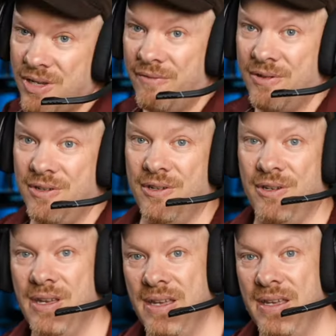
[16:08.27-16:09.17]
for
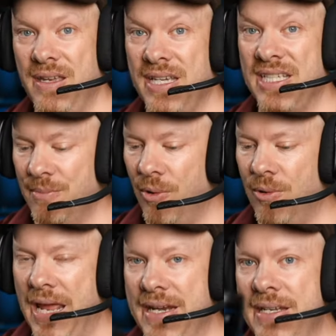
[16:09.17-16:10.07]
a small
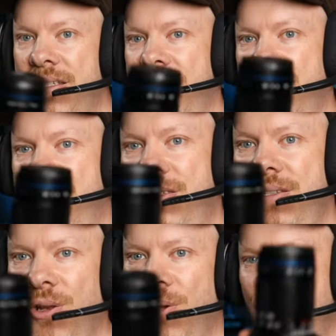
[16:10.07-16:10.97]
lens that's
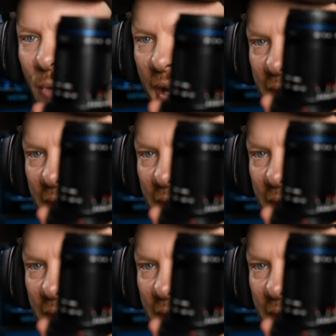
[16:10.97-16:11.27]
lightweight,